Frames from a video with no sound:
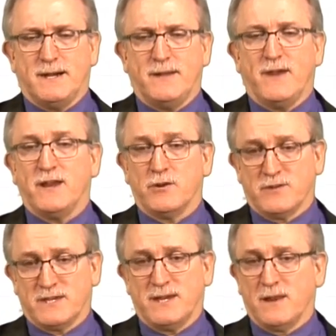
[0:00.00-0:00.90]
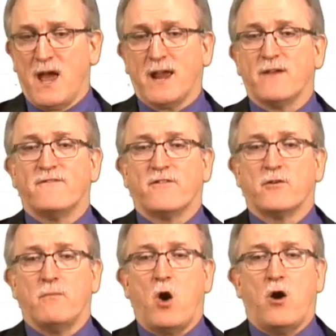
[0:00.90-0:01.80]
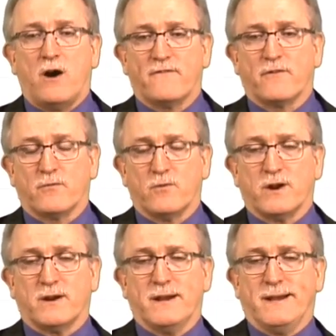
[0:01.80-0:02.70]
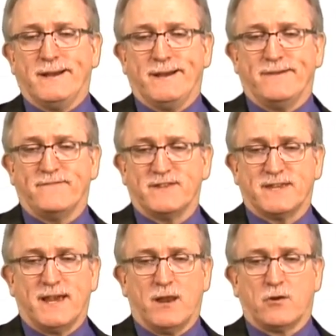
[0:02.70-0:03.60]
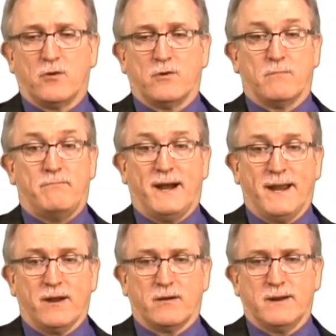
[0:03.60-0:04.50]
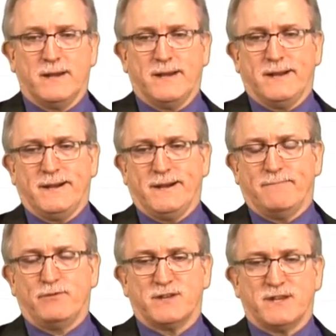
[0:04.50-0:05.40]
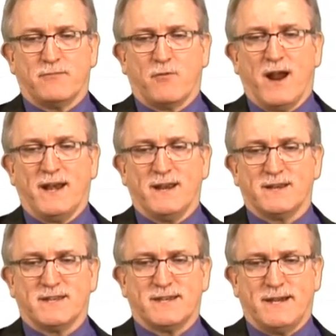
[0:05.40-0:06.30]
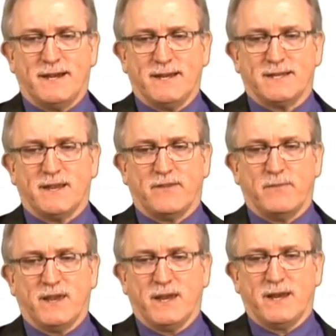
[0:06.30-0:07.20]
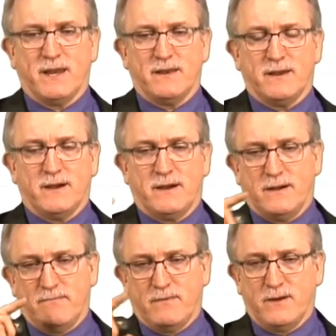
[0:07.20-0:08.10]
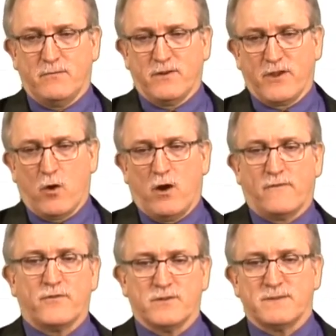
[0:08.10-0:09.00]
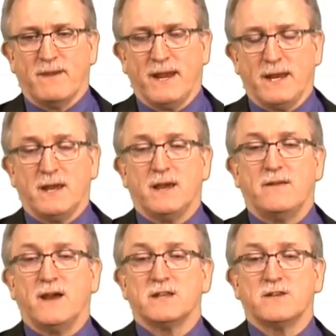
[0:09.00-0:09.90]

that you'll see, like firm offer, where if a seller or buyer puts in writing and signs at the beginning where the offer is made, that's